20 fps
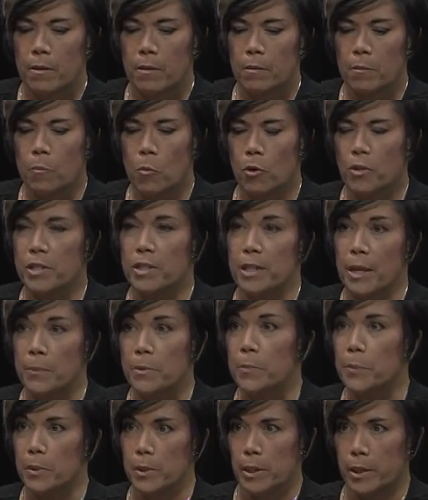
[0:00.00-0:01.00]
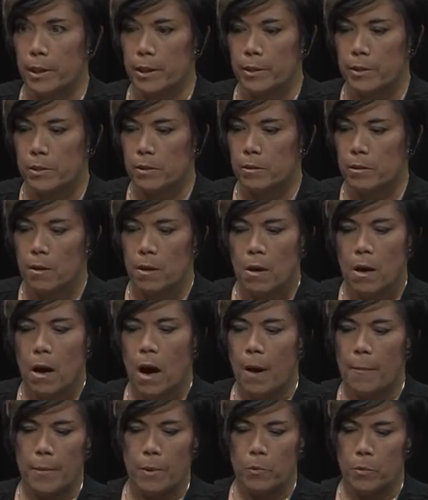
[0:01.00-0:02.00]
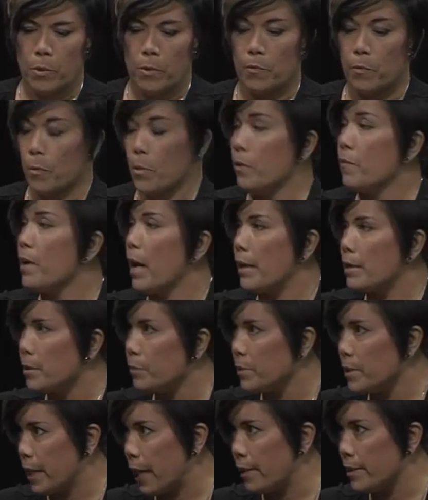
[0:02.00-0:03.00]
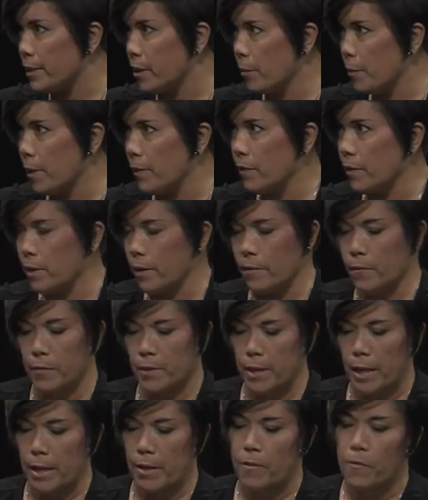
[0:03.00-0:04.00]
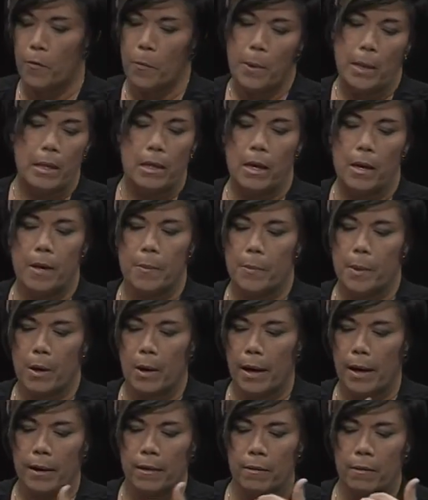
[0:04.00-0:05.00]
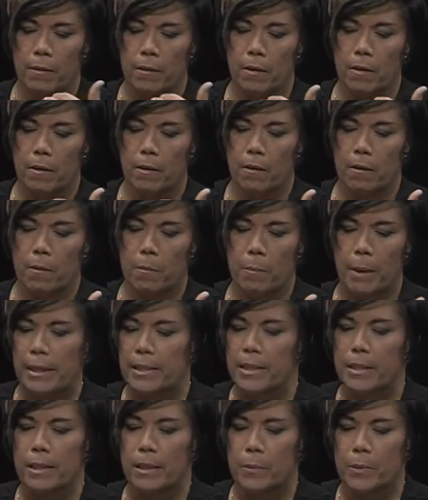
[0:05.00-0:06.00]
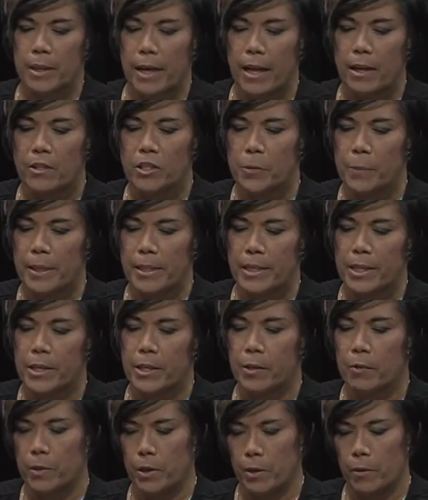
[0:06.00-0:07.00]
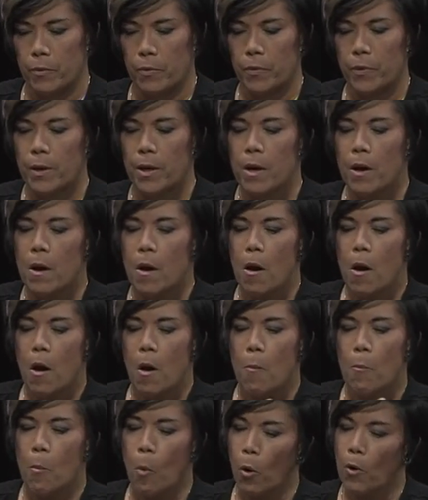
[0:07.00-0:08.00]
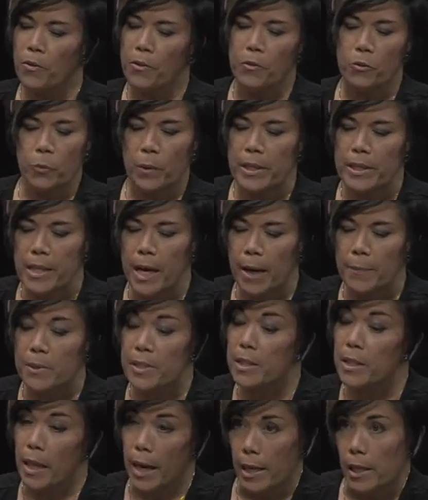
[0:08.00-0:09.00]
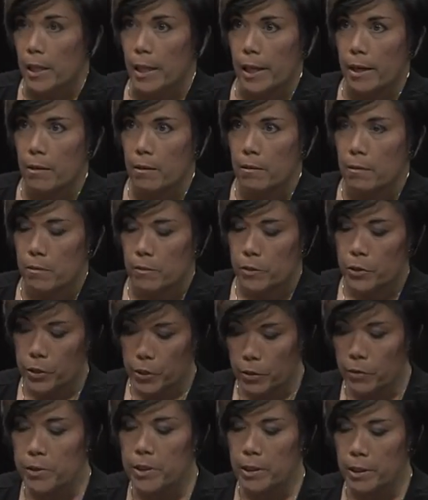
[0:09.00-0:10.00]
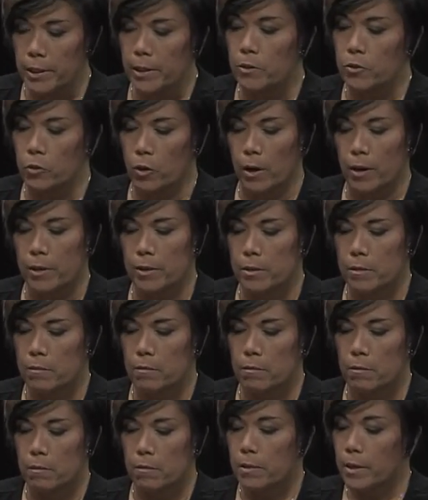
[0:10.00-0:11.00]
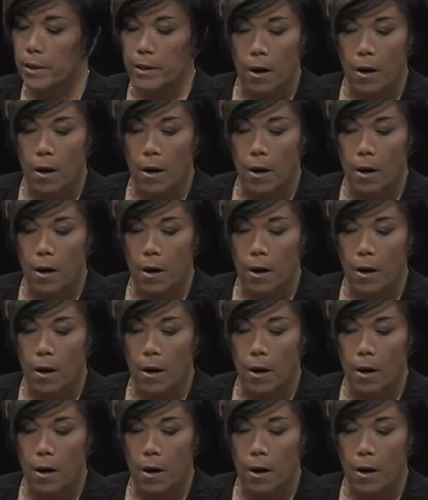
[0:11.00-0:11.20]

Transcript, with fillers: more susceptible to this. I mean, you've got some stats here, Beverly, thank you for bringing that up. And basically with the LGBTQ youth, more than 3 times as likely to use illegal drugs than